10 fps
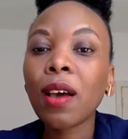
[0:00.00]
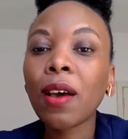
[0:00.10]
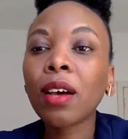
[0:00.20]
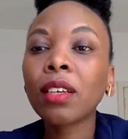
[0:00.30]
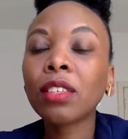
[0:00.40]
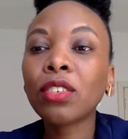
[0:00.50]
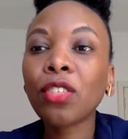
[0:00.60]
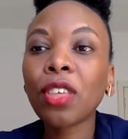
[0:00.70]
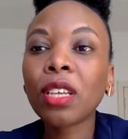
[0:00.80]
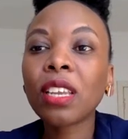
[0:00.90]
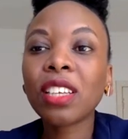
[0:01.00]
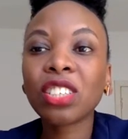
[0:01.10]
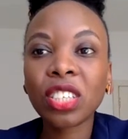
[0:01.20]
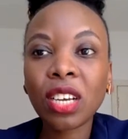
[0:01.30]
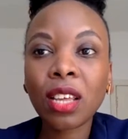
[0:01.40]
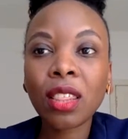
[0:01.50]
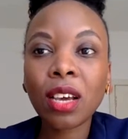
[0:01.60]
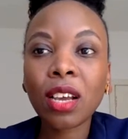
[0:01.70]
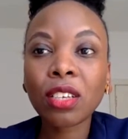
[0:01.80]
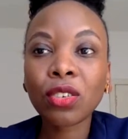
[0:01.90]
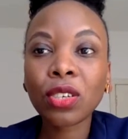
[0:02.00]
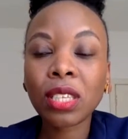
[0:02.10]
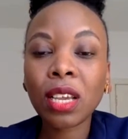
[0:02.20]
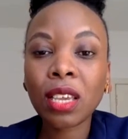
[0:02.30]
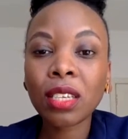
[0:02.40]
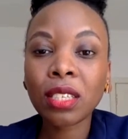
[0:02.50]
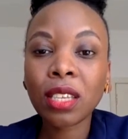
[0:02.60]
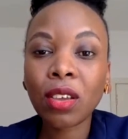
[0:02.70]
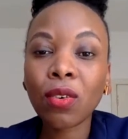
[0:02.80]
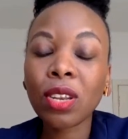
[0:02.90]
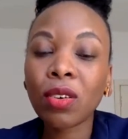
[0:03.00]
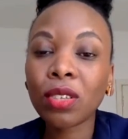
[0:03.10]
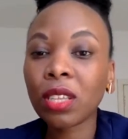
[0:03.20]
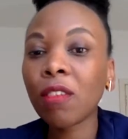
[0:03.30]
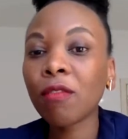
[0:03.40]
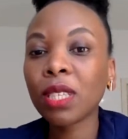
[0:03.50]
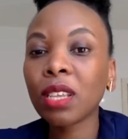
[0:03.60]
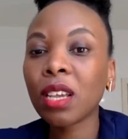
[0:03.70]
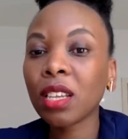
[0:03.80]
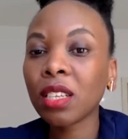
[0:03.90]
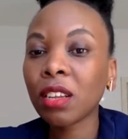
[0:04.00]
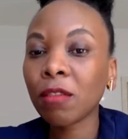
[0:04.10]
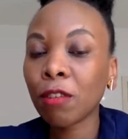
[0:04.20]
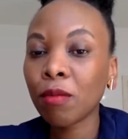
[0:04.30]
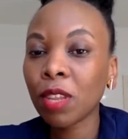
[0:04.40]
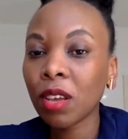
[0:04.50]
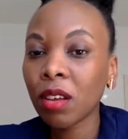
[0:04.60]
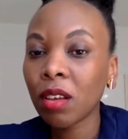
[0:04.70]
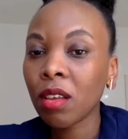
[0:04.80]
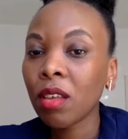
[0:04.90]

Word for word: Uh, do you think the share the countries are getting or the host governments are getting from the